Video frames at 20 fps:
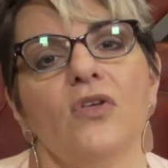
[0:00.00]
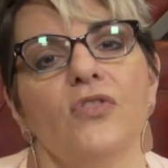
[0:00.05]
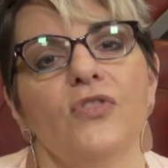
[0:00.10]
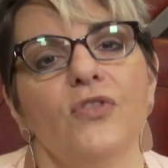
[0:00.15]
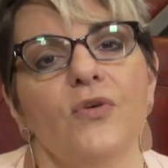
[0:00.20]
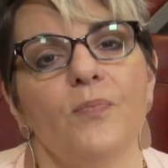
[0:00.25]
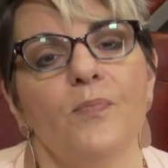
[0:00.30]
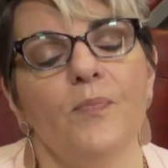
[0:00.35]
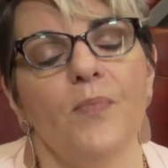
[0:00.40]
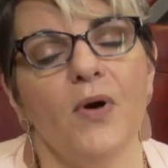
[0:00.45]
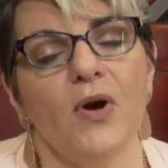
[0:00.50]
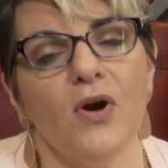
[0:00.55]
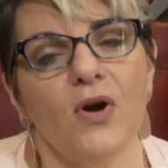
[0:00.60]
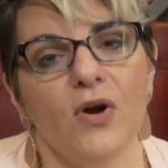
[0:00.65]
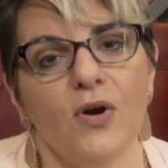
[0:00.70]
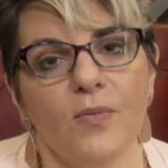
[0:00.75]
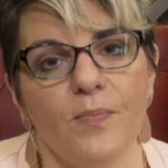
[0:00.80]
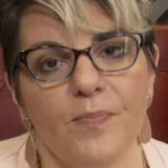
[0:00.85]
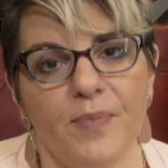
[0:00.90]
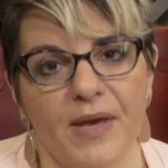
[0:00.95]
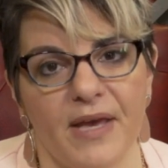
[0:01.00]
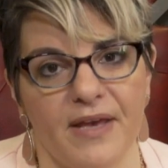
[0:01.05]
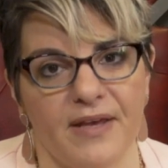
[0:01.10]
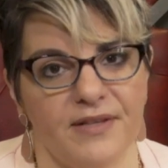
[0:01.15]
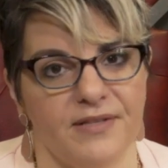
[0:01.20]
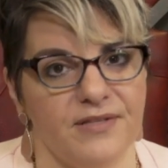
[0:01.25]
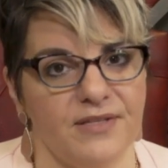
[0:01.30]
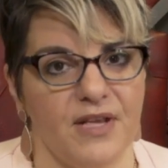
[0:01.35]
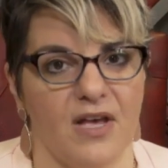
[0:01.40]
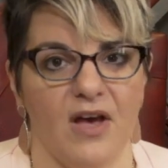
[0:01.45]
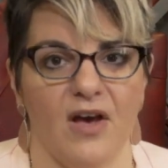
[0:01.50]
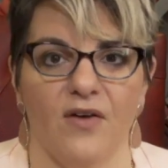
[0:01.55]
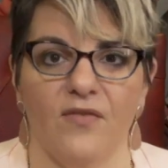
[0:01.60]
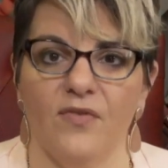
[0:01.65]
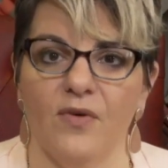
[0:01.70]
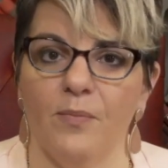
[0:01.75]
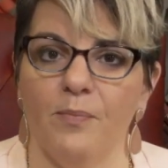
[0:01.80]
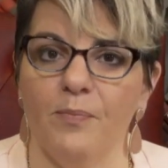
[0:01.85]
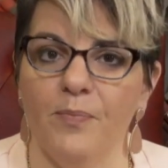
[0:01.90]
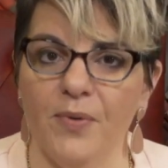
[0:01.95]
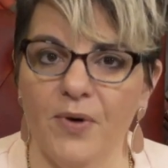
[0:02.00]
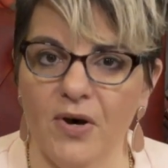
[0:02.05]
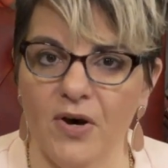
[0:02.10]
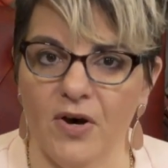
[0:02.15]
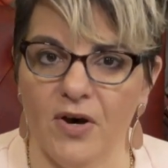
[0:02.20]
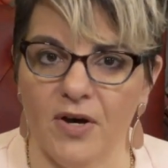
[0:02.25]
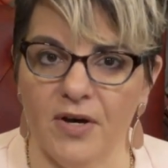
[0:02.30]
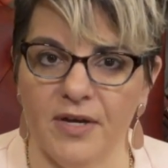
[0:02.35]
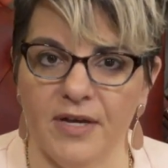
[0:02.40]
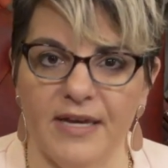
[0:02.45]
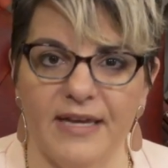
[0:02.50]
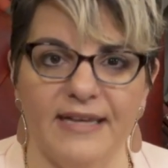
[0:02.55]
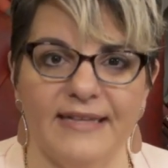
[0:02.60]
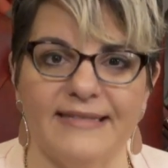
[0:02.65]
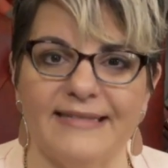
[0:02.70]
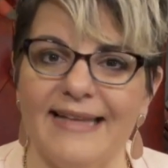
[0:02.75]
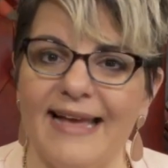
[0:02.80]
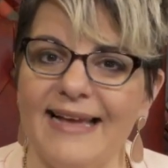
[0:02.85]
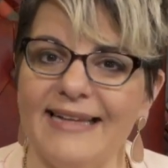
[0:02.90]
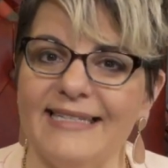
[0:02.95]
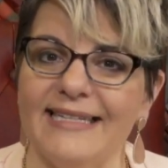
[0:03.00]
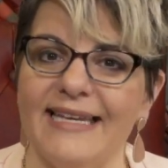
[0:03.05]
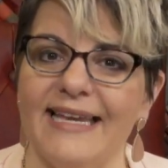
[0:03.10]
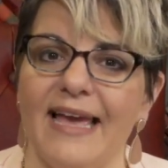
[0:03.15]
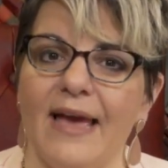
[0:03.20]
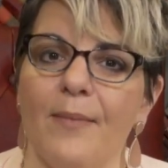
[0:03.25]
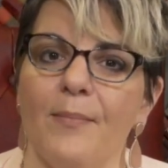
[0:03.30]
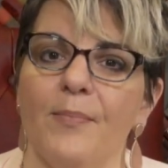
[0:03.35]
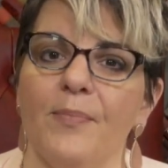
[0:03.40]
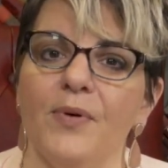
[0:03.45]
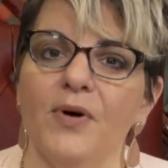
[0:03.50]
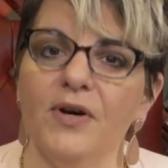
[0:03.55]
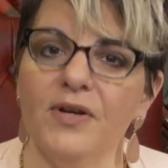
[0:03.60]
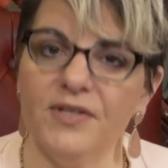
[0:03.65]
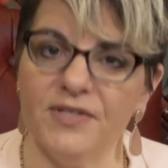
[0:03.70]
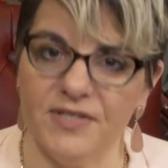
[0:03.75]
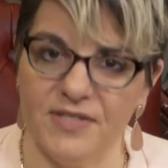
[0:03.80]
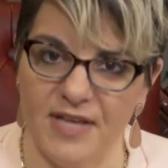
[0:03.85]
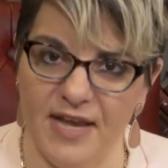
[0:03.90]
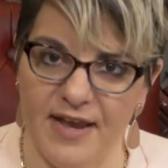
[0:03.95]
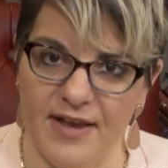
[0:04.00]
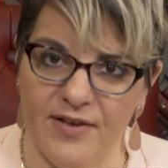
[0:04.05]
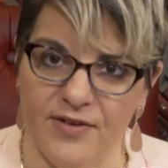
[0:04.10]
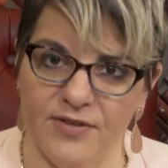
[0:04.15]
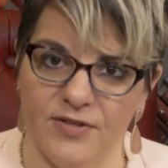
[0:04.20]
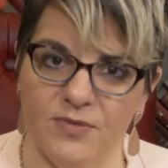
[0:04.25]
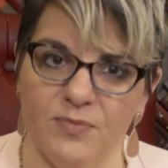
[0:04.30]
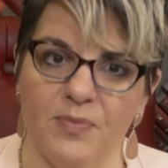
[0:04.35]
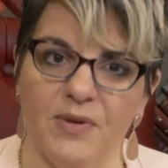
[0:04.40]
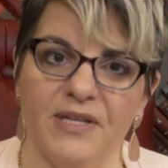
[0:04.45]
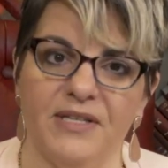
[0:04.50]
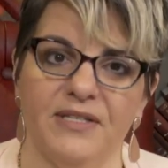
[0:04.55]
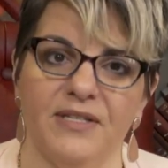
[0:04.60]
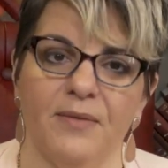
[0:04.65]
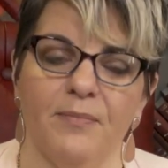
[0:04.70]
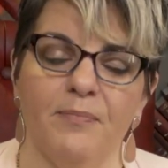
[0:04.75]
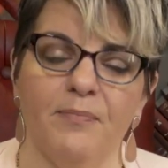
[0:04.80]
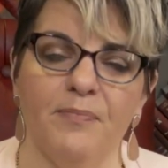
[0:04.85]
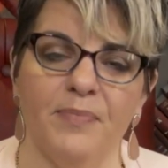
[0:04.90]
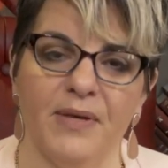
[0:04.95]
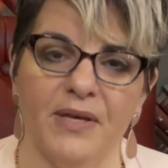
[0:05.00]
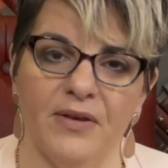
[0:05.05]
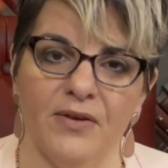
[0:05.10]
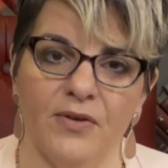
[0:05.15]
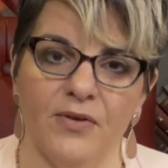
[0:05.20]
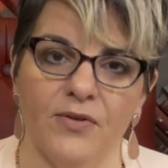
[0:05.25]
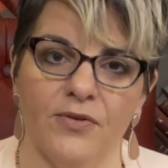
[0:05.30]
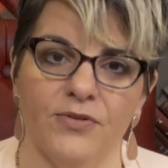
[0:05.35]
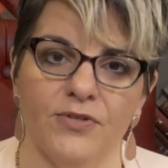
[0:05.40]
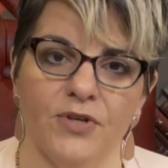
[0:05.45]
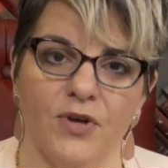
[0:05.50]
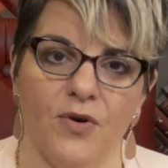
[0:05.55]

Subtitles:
The purpose of a book is not to get book sales, but to build